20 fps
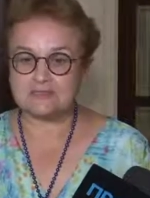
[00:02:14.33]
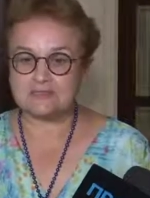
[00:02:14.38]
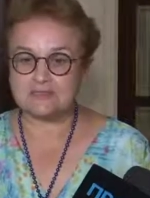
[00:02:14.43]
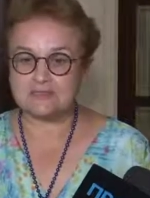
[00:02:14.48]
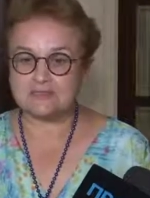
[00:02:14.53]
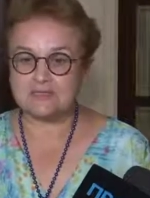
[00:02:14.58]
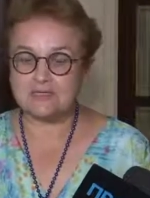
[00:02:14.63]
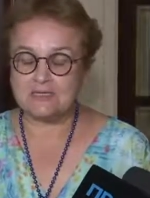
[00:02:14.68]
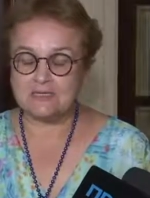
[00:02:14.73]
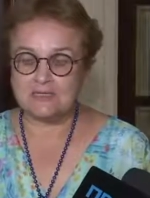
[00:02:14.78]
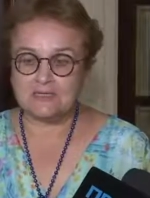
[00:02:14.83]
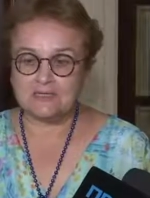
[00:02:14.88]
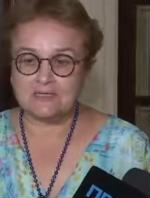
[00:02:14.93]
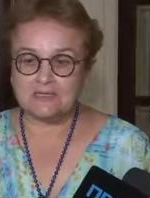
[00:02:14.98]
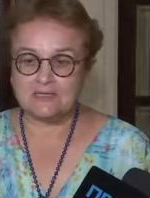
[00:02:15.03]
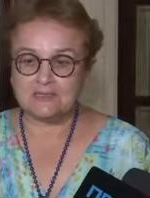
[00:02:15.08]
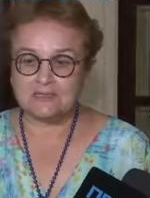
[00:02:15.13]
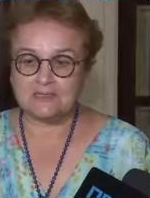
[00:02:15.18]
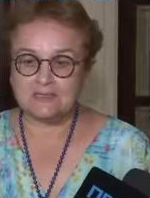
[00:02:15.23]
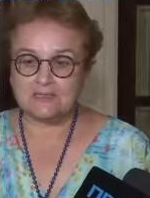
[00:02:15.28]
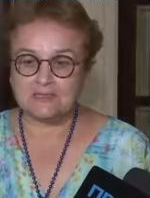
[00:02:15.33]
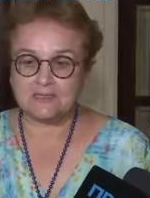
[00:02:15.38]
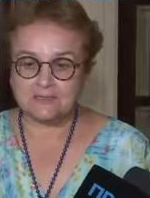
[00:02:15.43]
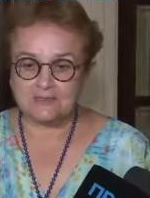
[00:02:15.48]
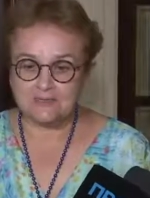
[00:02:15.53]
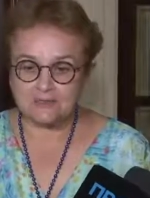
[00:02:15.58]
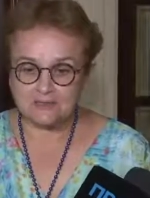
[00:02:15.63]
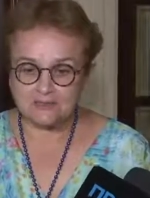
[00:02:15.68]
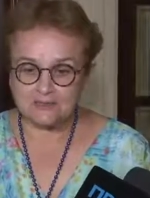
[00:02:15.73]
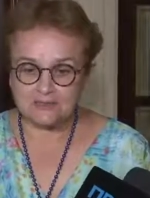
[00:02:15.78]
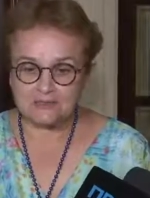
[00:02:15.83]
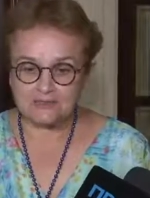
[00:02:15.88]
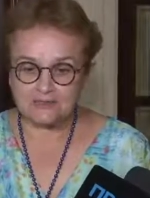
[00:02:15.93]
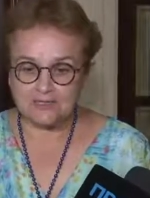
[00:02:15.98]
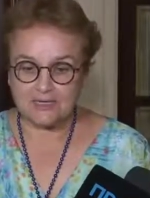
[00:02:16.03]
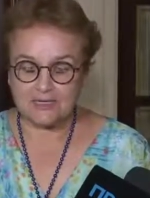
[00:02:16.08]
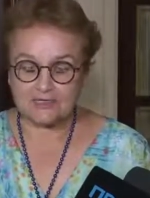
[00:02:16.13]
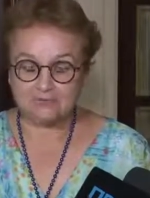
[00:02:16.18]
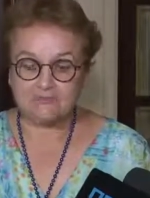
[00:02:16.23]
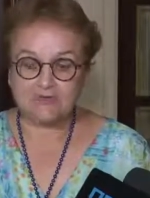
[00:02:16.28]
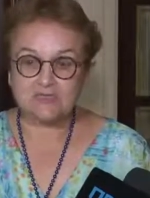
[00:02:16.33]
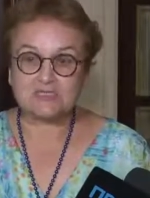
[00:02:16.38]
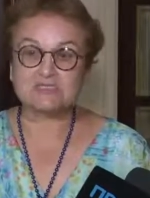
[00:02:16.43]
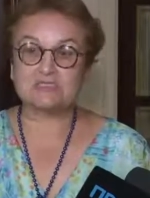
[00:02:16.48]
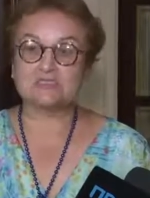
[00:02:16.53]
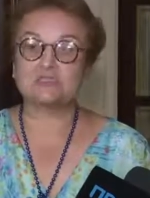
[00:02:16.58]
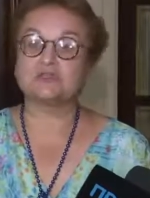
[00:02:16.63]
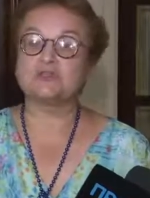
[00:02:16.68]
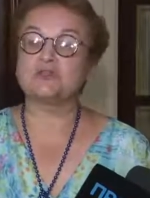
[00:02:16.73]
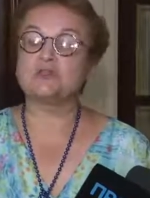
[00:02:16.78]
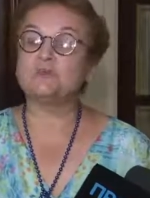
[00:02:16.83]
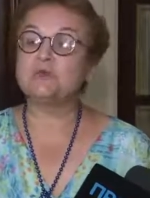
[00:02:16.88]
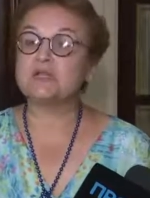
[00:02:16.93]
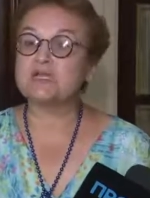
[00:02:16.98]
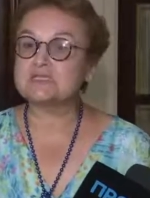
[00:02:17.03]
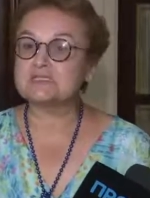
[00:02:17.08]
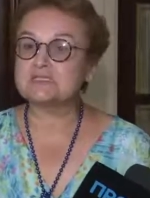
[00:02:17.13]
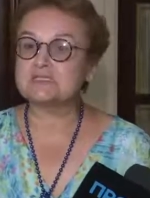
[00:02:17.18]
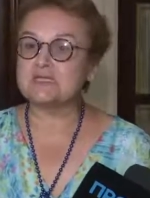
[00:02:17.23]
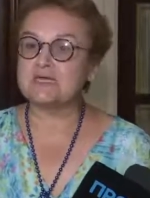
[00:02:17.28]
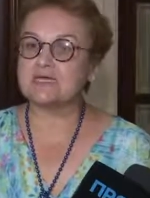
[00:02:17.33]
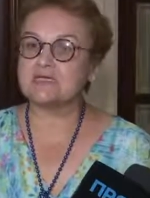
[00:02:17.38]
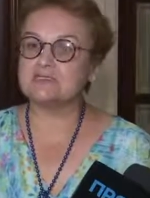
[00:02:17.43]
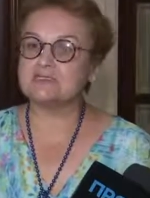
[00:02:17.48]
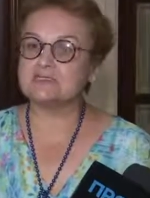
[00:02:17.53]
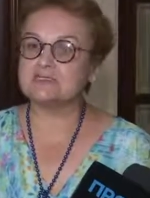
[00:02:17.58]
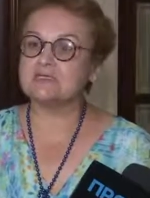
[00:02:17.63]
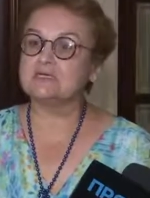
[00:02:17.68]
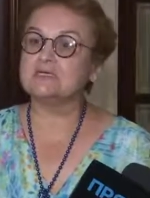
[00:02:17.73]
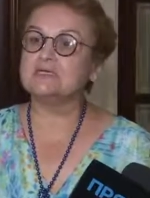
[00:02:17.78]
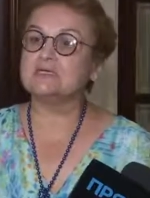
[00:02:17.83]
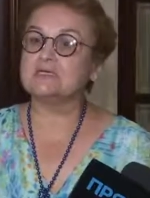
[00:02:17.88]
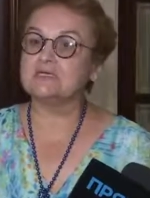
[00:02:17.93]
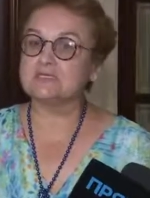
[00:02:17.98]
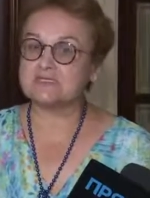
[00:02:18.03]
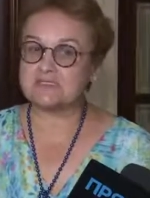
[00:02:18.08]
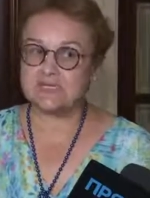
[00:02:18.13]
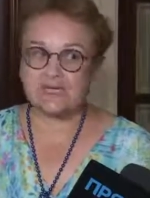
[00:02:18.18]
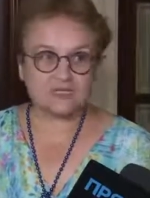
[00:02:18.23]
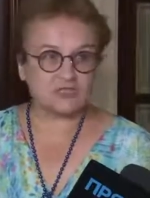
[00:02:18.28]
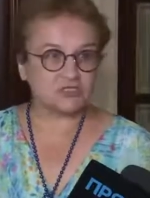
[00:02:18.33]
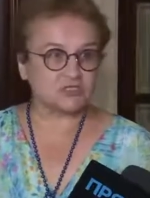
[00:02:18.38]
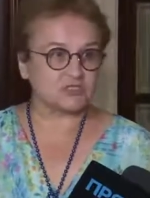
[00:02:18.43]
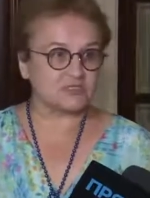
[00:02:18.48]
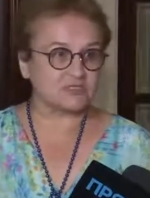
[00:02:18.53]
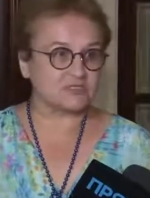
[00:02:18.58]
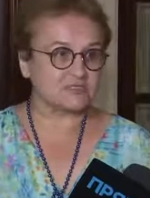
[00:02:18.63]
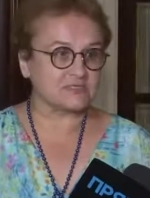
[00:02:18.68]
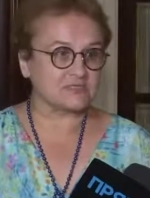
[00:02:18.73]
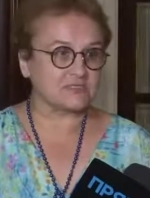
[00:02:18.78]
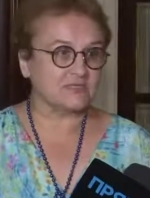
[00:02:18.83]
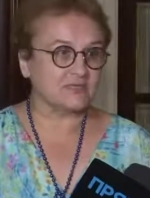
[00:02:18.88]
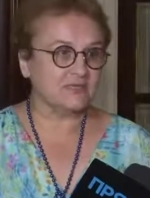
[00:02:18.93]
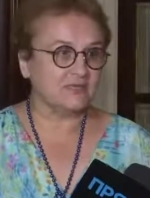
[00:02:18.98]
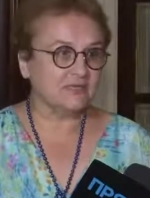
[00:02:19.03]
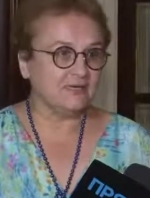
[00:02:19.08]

uh, uh, advisors to the president, sanctions.